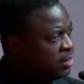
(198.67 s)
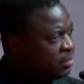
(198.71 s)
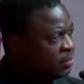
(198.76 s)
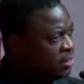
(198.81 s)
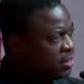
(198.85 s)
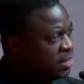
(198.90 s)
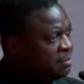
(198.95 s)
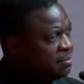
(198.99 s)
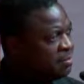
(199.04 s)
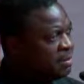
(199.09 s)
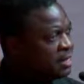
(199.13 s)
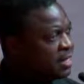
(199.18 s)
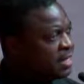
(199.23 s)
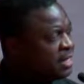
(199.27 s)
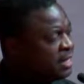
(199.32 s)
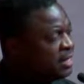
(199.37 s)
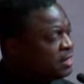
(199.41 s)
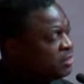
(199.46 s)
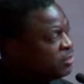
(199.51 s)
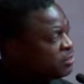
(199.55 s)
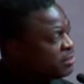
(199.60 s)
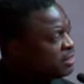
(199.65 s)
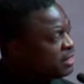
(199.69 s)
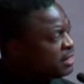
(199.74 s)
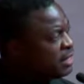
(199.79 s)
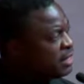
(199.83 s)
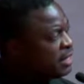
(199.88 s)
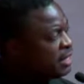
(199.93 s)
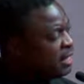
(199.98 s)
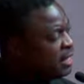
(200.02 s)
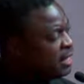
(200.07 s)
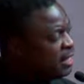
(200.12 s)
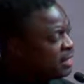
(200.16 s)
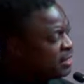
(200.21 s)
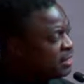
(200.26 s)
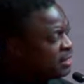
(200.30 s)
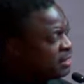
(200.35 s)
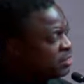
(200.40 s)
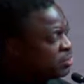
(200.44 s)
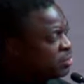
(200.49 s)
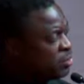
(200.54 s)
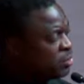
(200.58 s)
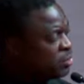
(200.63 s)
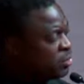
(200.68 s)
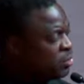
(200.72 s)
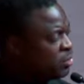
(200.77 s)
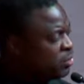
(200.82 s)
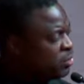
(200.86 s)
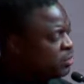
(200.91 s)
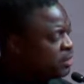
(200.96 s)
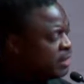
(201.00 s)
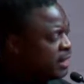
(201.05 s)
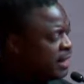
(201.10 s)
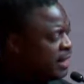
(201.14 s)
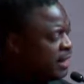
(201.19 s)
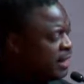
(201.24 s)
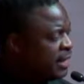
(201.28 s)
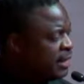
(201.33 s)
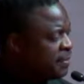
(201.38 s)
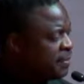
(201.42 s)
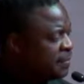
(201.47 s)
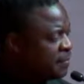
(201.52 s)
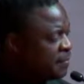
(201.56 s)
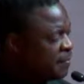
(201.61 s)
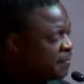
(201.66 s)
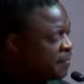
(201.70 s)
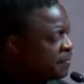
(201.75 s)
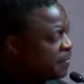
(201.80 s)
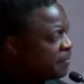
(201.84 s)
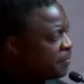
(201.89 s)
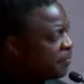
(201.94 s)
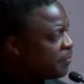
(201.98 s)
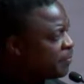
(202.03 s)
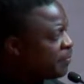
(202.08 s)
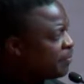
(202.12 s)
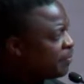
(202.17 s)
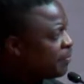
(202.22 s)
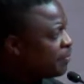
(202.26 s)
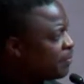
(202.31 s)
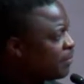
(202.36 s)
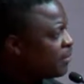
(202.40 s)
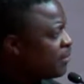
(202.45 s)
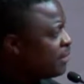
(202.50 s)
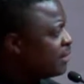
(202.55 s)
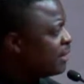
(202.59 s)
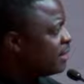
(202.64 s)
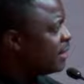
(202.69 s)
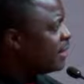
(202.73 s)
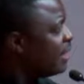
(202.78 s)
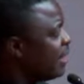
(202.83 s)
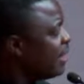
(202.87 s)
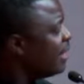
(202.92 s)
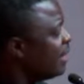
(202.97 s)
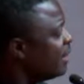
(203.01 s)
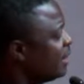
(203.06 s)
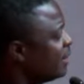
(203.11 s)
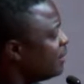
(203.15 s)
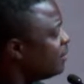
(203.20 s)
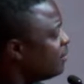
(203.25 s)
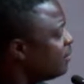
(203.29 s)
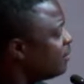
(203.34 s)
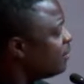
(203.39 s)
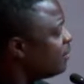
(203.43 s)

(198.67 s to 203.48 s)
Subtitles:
You come back in using the entrance doors you used earlier. Was it clear?